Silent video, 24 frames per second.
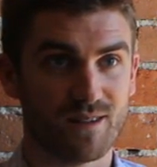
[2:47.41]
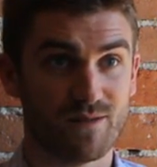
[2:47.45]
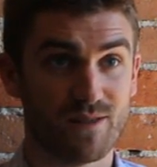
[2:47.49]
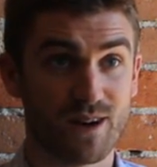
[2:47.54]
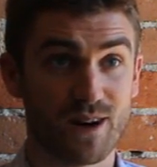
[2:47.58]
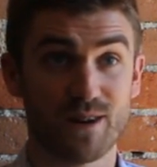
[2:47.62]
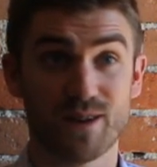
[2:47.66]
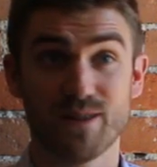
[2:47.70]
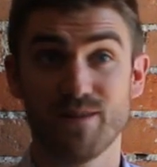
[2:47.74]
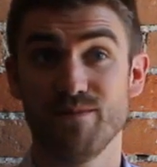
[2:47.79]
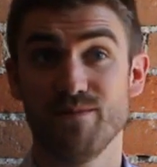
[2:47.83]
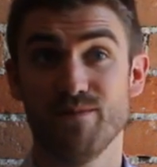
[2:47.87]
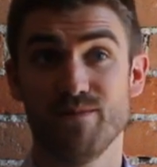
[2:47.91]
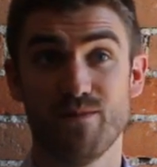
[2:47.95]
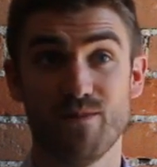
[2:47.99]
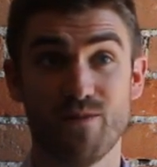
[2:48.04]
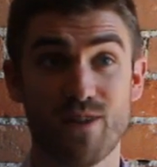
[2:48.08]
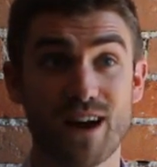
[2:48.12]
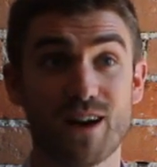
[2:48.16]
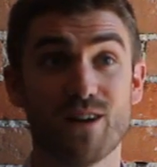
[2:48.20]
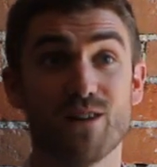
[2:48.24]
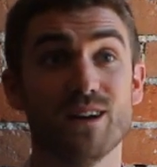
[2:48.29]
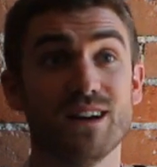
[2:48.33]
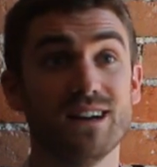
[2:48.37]
very
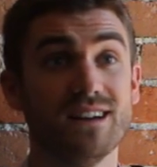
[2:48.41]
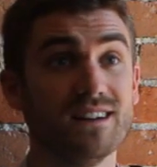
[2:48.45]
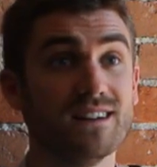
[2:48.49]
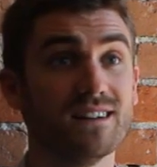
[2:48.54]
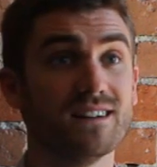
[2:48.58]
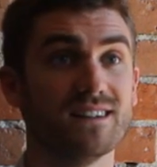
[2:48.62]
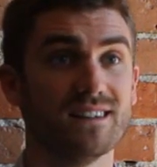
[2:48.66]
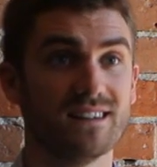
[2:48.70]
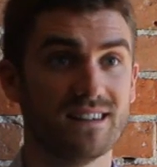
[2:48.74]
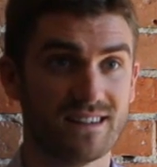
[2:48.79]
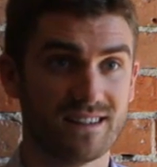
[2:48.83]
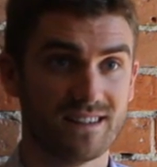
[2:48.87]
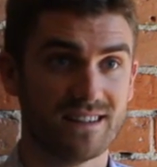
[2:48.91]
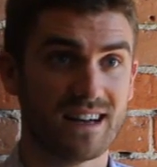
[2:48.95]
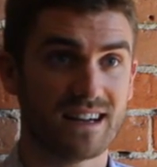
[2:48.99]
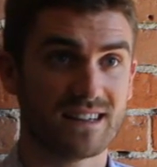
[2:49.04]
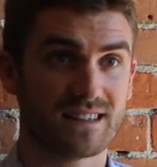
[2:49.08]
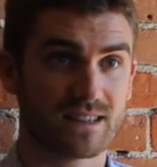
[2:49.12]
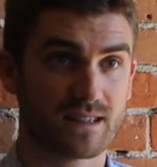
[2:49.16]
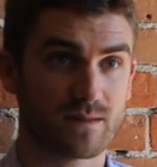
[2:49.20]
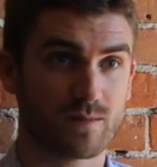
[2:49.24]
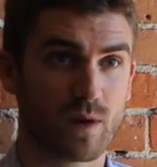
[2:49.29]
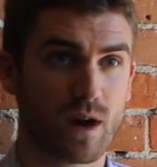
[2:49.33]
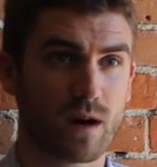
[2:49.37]
varied, and
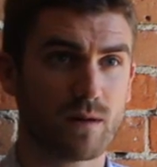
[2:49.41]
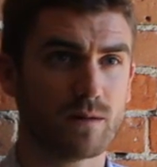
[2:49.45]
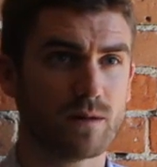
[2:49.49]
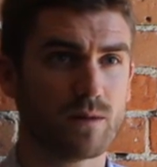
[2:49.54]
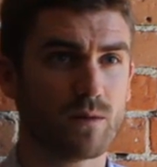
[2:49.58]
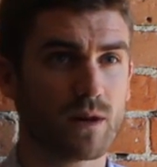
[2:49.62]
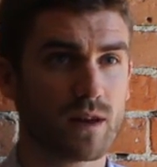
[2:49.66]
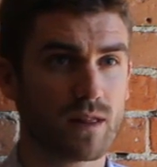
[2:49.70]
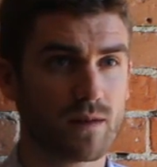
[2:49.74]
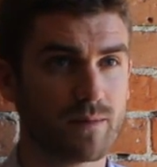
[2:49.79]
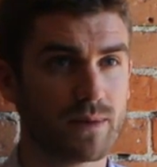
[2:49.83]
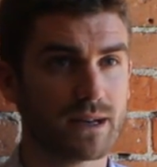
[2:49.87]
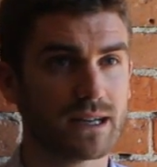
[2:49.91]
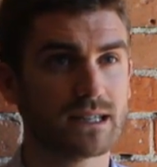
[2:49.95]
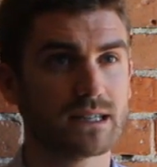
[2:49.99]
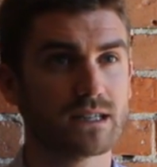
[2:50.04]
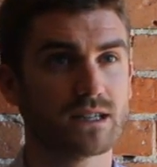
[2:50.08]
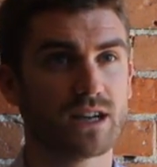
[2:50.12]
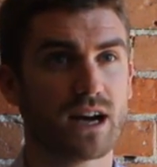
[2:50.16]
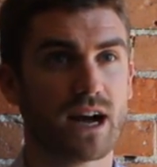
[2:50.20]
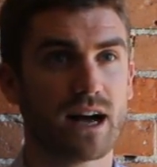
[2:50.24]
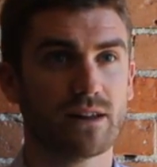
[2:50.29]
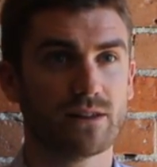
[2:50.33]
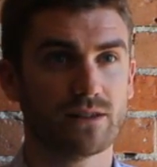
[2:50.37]
that's probably one of the
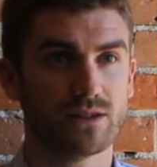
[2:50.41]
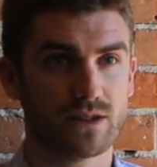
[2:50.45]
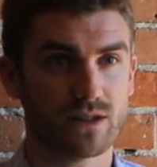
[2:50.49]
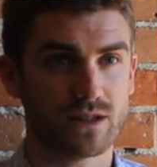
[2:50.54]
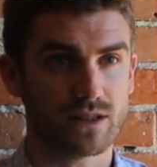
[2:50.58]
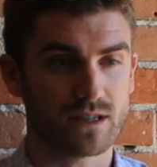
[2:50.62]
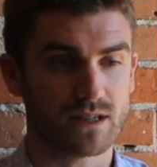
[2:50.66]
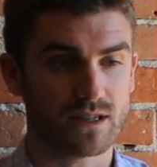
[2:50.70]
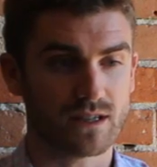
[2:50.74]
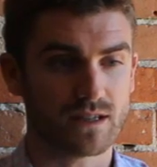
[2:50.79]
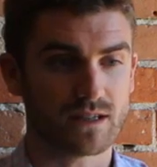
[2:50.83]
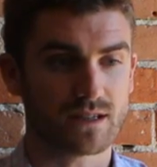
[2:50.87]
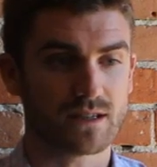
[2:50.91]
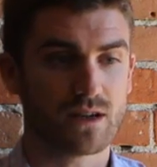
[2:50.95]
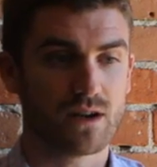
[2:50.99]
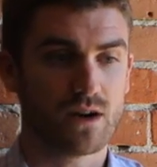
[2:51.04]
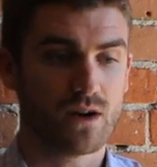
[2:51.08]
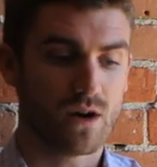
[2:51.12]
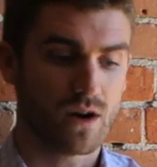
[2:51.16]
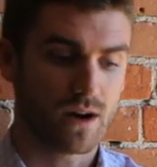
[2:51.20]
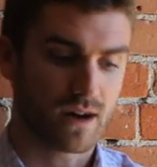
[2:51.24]
biggest challenges, is